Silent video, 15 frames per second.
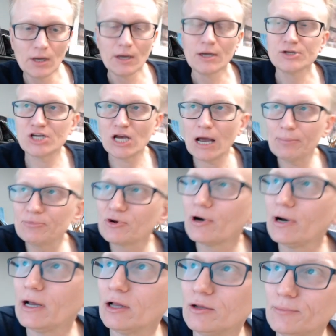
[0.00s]
Chapter
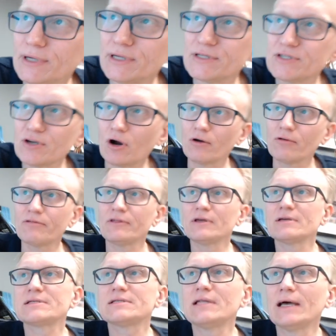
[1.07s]
elements are
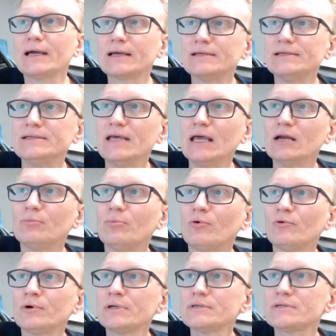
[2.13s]
things like data
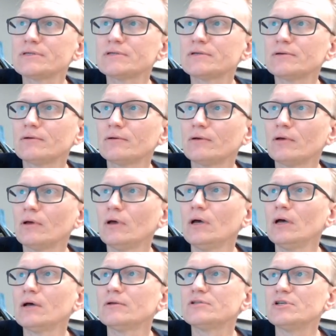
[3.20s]
points
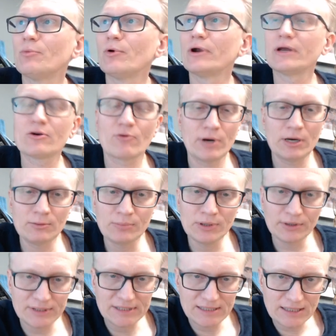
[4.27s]
to bring
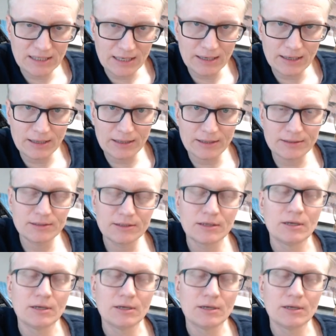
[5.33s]
credibility and